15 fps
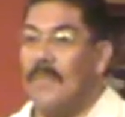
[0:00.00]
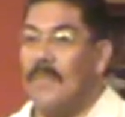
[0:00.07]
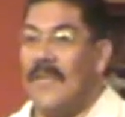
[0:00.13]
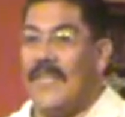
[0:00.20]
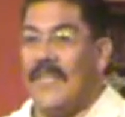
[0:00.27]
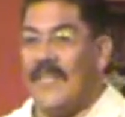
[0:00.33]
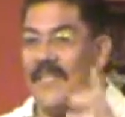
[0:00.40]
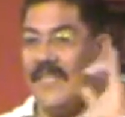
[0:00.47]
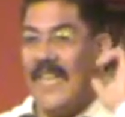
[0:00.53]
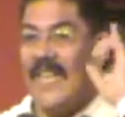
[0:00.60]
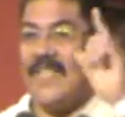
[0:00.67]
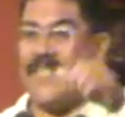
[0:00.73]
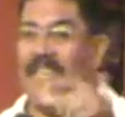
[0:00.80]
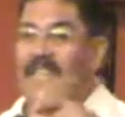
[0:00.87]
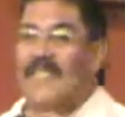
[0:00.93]
But in the
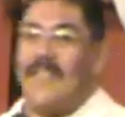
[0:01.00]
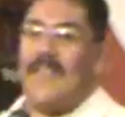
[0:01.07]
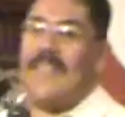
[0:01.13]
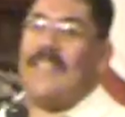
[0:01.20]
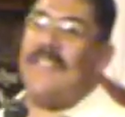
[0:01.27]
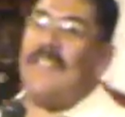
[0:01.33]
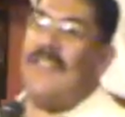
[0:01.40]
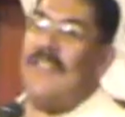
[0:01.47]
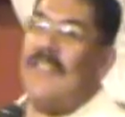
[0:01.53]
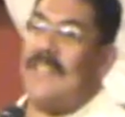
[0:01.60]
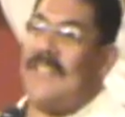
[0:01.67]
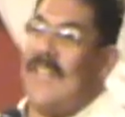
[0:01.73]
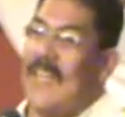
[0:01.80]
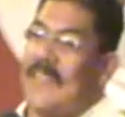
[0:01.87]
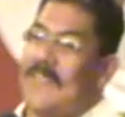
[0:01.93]
state's eyes, they're considered a
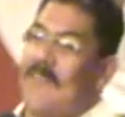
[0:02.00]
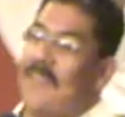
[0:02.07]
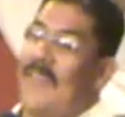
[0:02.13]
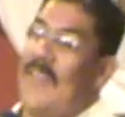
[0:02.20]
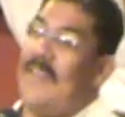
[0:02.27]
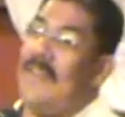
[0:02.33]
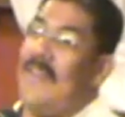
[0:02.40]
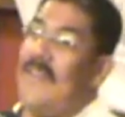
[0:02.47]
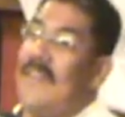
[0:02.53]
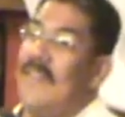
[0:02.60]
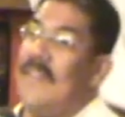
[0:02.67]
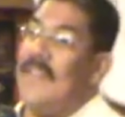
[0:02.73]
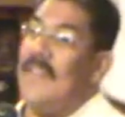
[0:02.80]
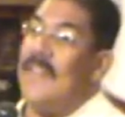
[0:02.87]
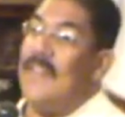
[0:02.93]
sex offender.
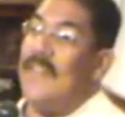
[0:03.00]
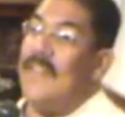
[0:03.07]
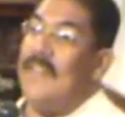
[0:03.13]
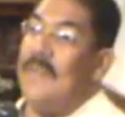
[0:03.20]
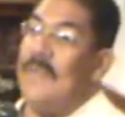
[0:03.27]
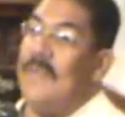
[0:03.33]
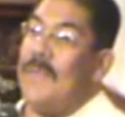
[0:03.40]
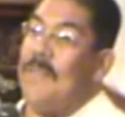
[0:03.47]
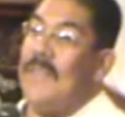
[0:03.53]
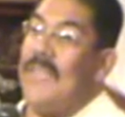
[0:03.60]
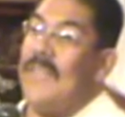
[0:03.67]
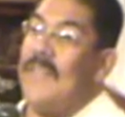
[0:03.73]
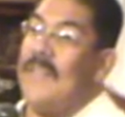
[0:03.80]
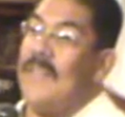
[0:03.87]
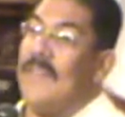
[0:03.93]
You with
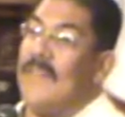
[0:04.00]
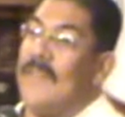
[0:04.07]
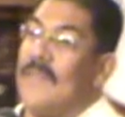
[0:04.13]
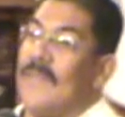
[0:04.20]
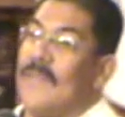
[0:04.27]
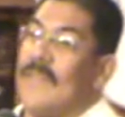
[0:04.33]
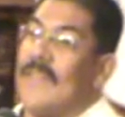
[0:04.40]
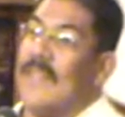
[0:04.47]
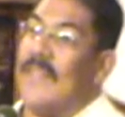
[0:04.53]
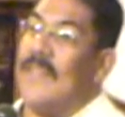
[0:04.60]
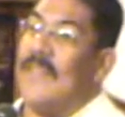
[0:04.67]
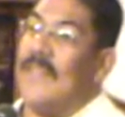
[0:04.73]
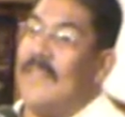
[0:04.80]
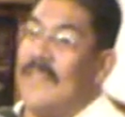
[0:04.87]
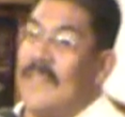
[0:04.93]
me?
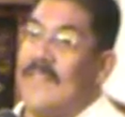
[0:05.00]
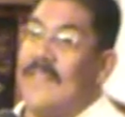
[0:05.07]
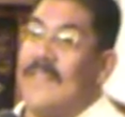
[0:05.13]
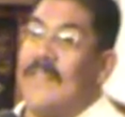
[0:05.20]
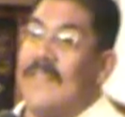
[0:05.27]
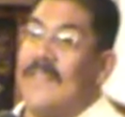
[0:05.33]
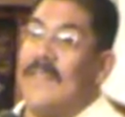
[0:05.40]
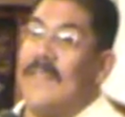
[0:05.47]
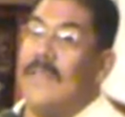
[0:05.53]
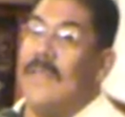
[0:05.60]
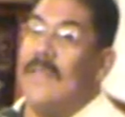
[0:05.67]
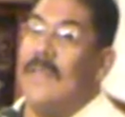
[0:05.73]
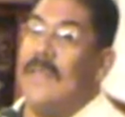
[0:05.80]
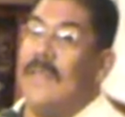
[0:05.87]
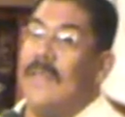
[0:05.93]

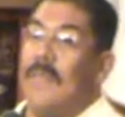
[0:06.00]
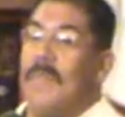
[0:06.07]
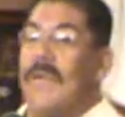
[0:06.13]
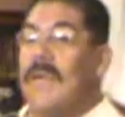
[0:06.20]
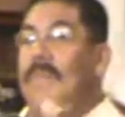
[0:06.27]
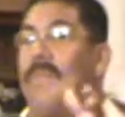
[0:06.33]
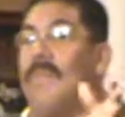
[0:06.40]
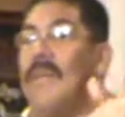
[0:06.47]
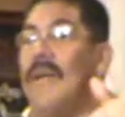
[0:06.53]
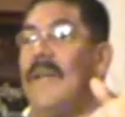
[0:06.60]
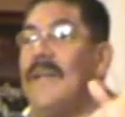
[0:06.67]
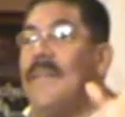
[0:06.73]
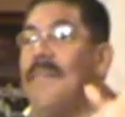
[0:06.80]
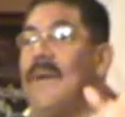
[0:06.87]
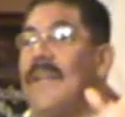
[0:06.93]
Amen. But,
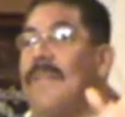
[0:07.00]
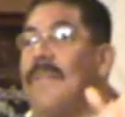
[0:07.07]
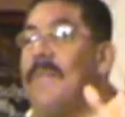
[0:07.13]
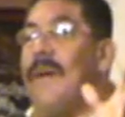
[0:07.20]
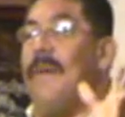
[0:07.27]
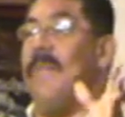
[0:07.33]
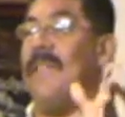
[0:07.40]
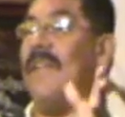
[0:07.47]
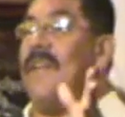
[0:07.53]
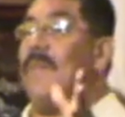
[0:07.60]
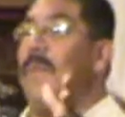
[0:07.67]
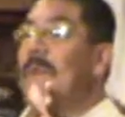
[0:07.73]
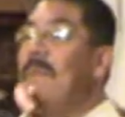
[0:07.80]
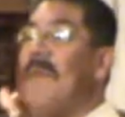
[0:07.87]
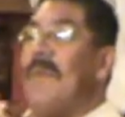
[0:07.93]
but, but, I mean,
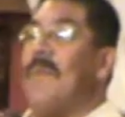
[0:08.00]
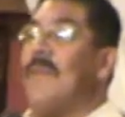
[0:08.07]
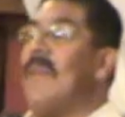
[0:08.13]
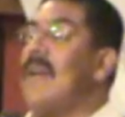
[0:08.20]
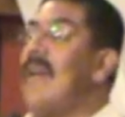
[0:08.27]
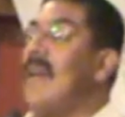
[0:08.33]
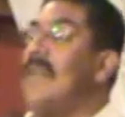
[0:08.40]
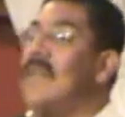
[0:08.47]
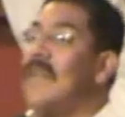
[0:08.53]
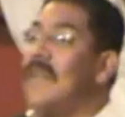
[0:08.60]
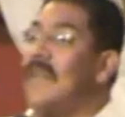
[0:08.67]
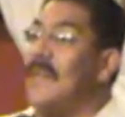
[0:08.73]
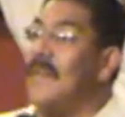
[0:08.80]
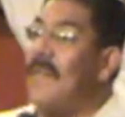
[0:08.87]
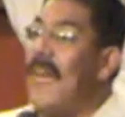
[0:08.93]
there's been people in our
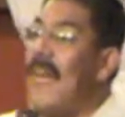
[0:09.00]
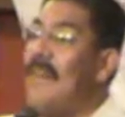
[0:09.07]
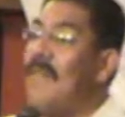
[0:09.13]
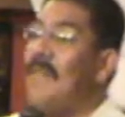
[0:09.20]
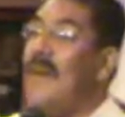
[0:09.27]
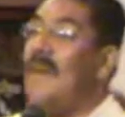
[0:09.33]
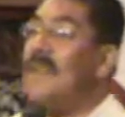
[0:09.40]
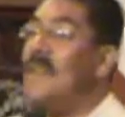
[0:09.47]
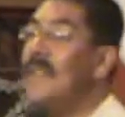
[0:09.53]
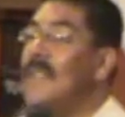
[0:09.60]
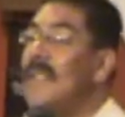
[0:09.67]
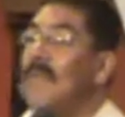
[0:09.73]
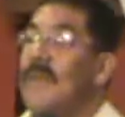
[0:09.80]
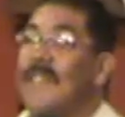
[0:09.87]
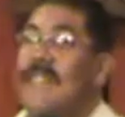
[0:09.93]
church who have had affairs with,
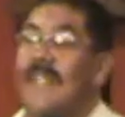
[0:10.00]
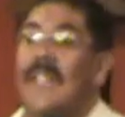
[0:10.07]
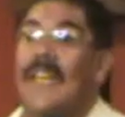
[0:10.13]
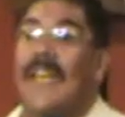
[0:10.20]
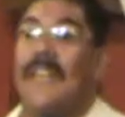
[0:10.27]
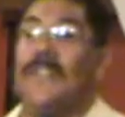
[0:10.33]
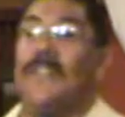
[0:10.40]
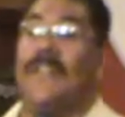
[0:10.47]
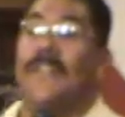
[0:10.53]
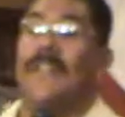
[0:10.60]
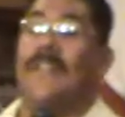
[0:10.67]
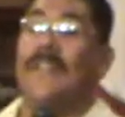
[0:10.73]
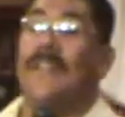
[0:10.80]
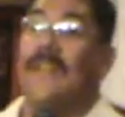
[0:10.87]
with teenagers.